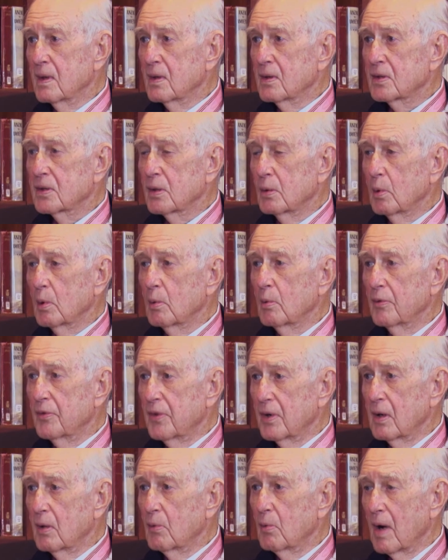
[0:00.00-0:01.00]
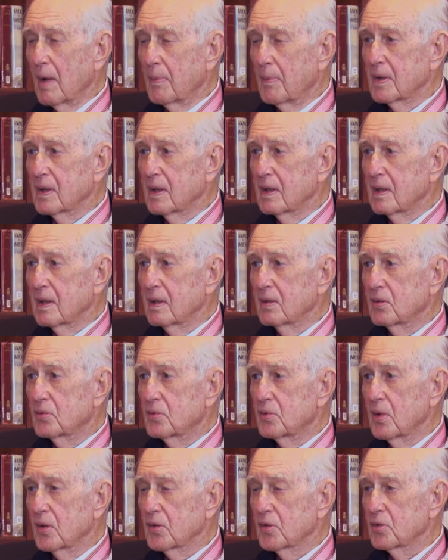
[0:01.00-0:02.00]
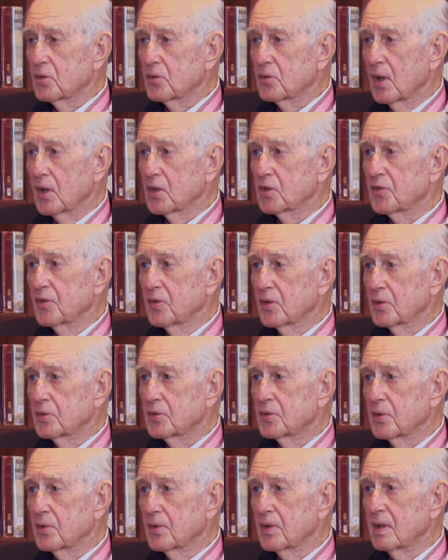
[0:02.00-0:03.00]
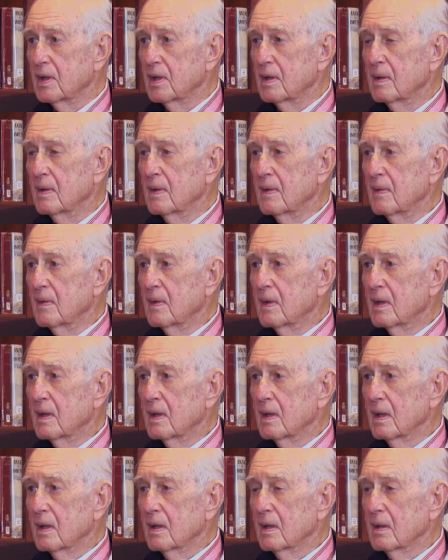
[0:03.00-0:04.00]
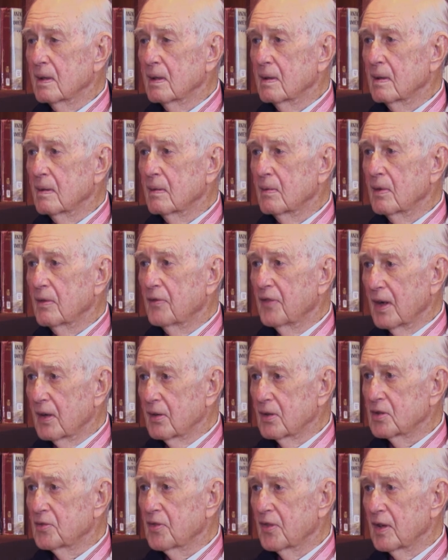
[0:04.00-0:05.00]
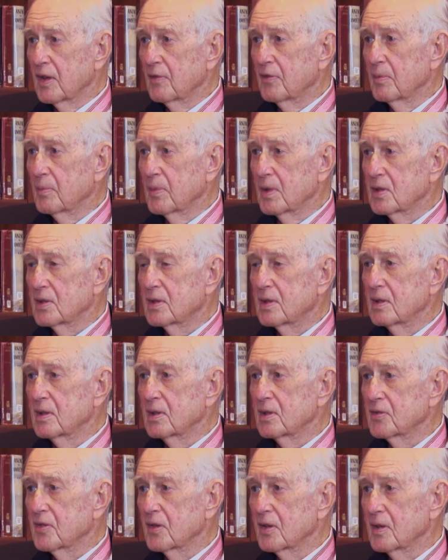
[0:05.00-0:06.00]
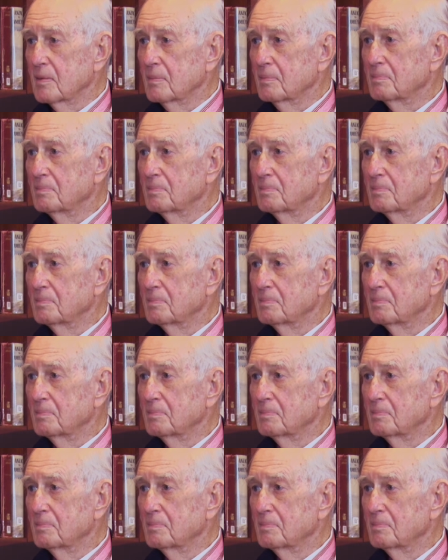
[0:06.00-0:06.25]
So we were very rapidly transferred to the Far East Fleet from the East Indies Fleet.